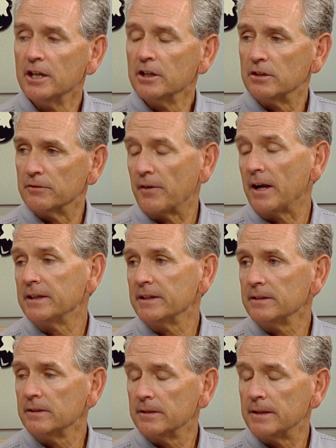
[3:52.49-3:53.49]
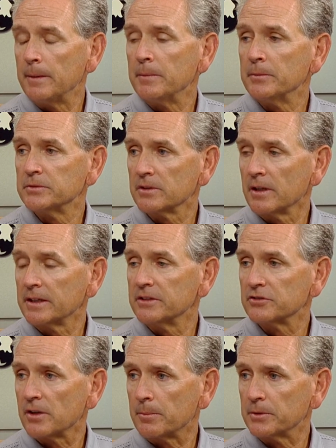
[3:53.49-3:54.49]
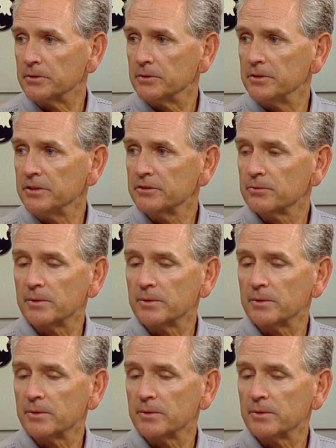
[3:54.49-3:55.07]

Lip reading: to finding name, image, and likeness opportunities.